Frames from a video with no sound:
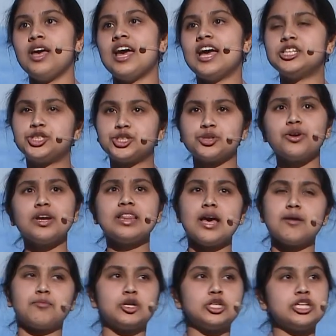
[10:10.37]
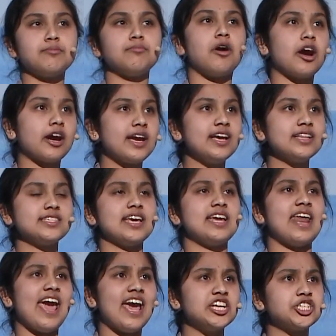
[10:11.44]
Ensuring that emerging markets in
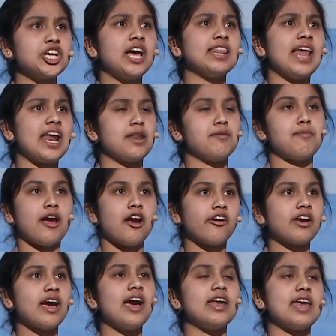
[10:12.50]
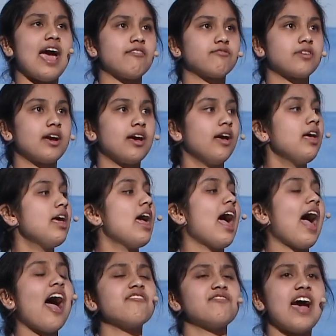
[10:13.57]
Asia, Latin America, and Africa
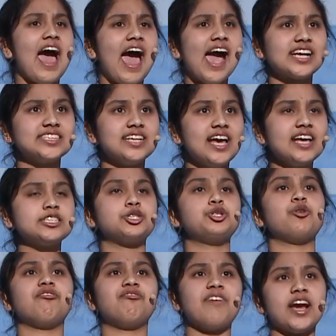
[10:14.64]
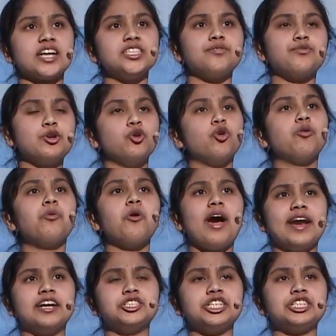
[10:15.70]
have access to effective renewable
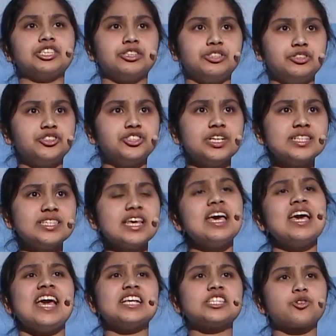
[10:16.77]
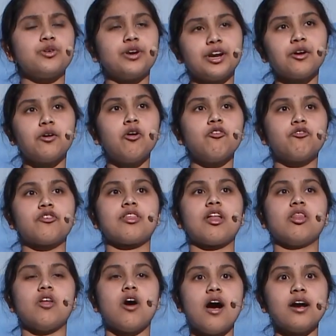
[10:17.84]
energy solutions is critical for the
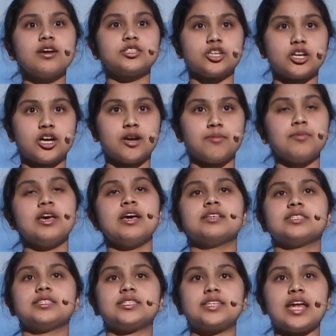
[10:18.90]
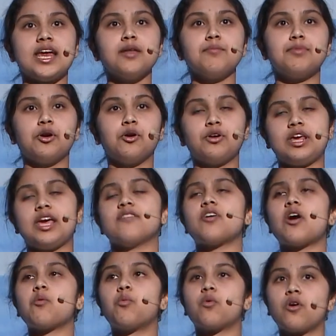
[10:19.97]
long-term sustainability of
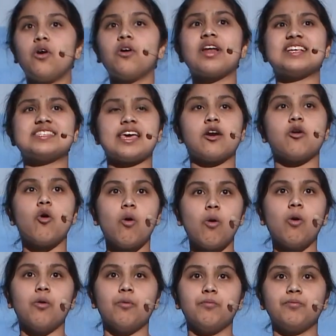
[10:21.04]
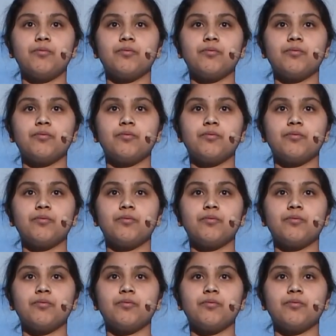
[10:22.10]
our world as a whole.